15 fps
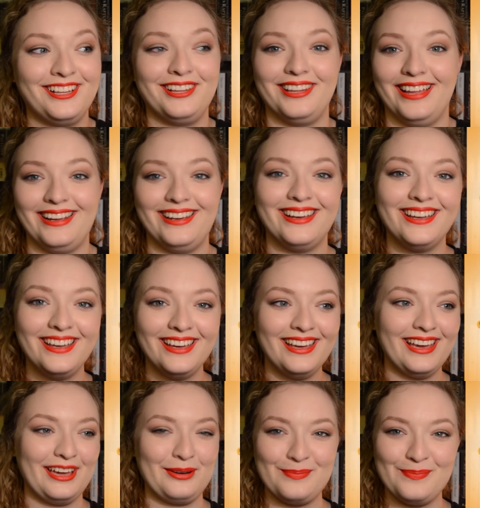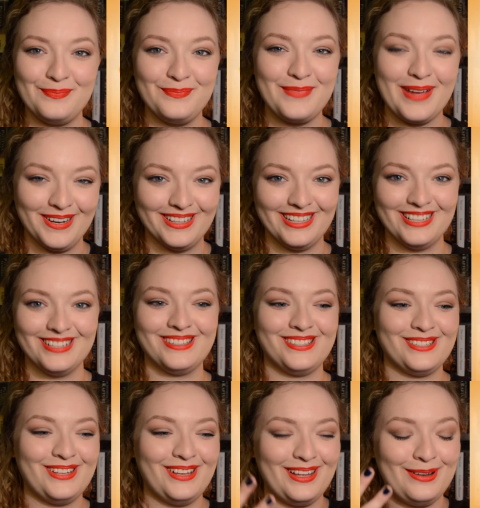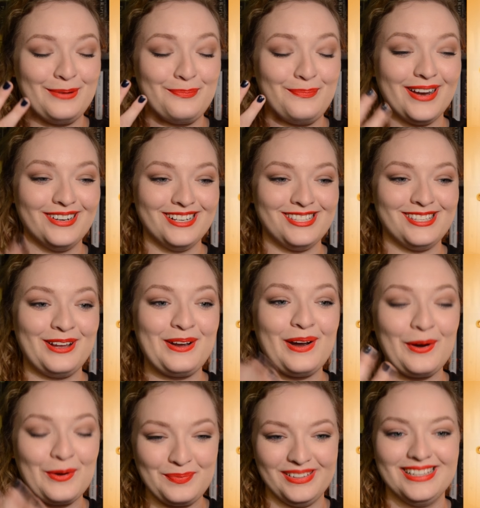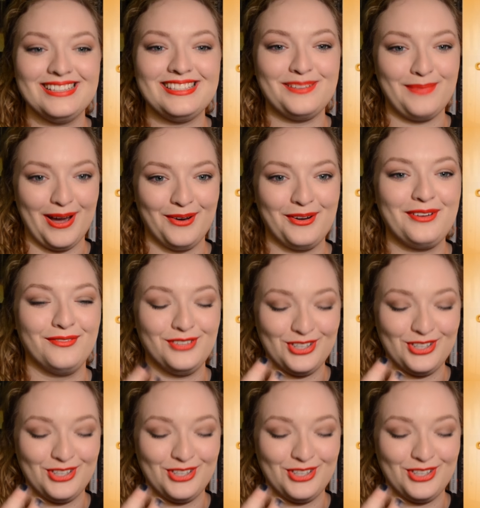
like an embarrassing copious amount of